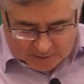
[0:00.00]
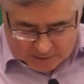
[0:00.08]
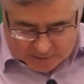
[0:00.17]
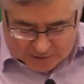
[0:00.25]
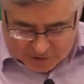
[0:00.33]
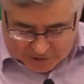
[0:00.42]

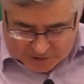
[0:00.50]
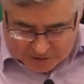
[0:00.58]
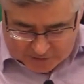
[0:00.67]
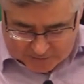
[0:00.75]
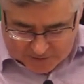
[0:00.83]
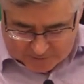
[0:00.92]
the
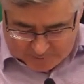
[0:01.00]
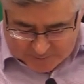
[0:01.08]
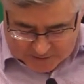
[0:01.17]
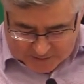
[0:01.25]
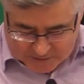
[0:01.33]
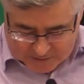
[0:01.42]
tradition of
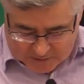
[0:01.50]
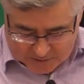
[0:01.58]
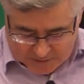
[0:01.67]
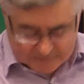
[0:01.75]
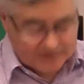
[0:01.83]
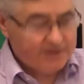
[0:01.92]
governments is to
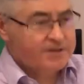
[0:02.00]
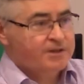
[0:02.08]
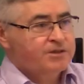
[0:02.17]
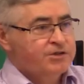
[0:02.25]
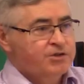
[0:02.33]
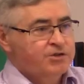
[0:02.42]
give these
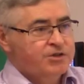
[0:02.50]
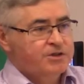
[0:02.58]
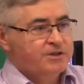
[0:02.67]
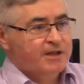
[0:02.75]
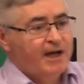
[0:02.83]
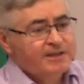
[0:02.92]

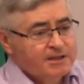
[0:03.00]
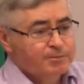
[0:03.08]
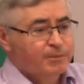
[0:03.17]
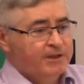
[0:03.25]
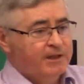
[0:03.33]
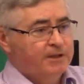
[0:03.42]
institutions lots of
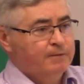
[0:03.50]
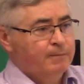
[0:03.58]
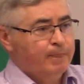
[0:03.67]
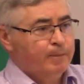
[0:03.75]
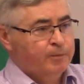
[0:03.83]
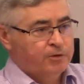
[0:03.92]
money,
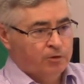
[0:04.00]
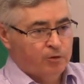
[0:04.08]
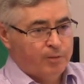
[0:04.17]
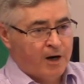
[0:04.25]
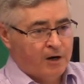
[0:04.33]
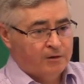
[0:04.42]
but no
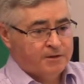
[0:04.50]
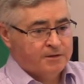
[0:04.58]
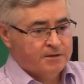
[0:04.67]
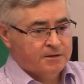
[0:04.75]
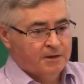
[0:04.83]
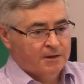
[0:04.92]

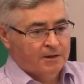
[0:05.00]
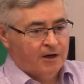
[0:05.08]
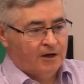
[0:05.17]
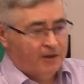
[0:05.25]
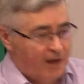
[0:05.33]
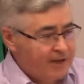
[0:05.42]
powers,
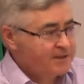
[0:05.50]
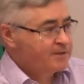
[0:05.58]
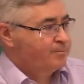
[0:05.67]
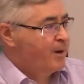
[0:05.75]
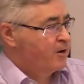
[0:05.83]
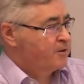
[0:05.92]
or lots
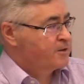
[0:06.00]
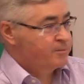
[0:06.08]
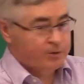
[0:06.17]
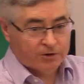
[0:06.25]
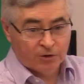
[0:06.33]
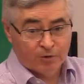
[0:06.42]
of powers,
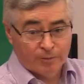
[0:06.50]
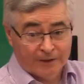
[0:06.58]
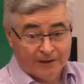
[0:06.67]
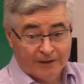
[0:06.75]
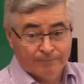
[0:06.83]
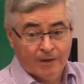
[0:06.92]
but no
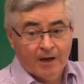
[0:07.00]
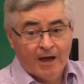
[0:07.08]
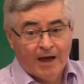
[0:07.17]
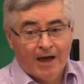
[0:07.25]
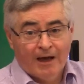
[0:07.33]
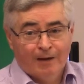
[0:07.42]
money.
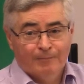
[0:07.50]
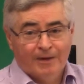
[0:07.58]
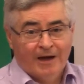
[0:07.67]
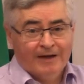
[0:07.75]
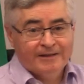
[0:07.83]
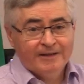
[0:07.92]

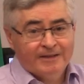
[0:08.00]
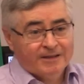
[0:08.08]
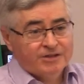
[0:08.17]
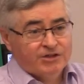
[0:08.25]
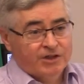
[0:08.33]
I think that's